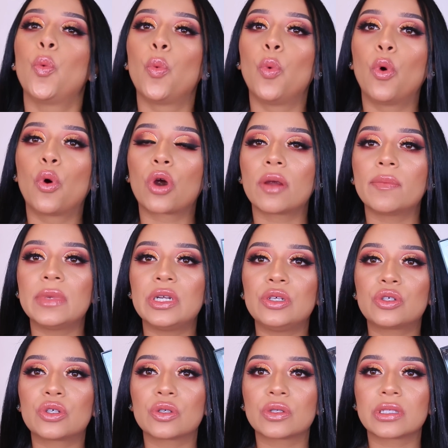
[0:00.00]
Warm
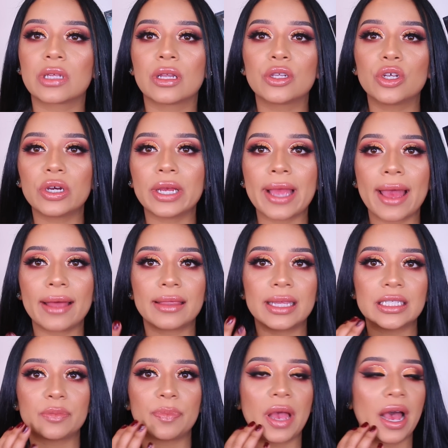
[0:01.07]
neutrals. Look at
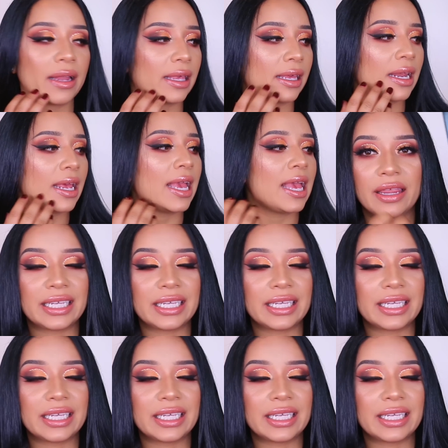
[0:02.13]
this palette.